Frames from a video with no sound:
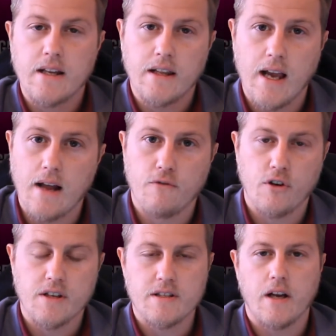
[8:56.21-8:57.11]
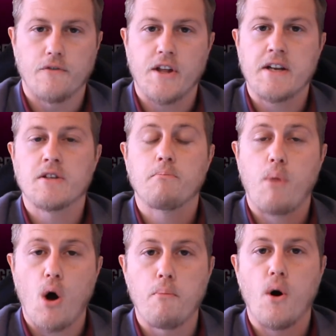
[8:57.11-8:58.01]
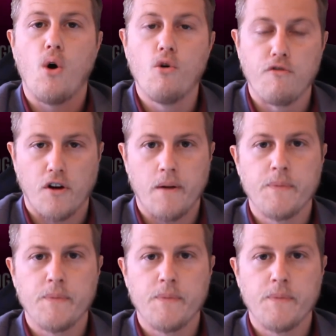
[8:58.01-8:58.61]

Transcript: the advert itself. That is a pop over.